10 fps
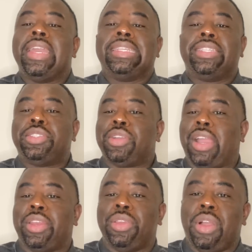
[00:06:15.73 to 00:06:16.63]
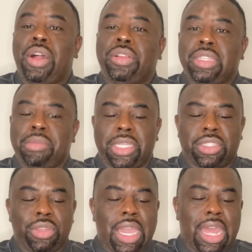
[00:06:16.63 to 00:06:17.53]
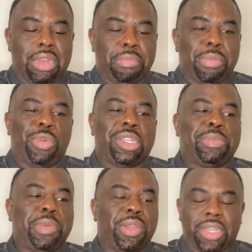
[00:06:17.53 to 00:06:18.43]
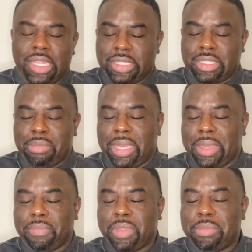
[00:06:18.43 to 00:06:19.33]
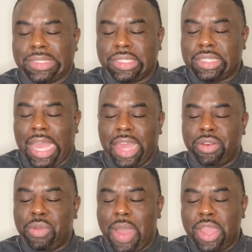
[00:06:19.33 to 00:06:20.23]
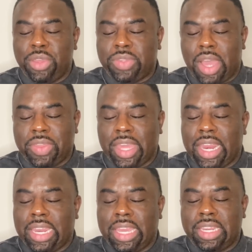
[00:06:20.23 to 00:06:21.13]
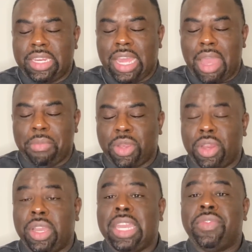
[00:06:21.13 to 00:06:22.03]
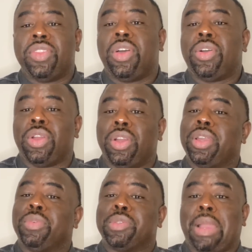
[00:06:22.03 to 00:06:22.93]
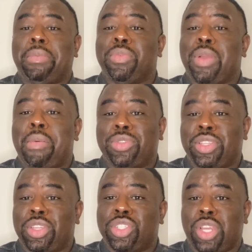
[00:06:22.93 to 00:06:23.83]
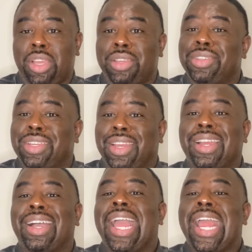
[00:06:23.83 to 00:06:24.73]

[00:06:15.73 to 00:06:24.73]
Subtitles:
Sister, girl, I know you're older than me, so you got a little bit more experience than me. But sister, I don't know why you thought that at any time, girl, even though, girl, it was probably rumbles in the jungle, girl,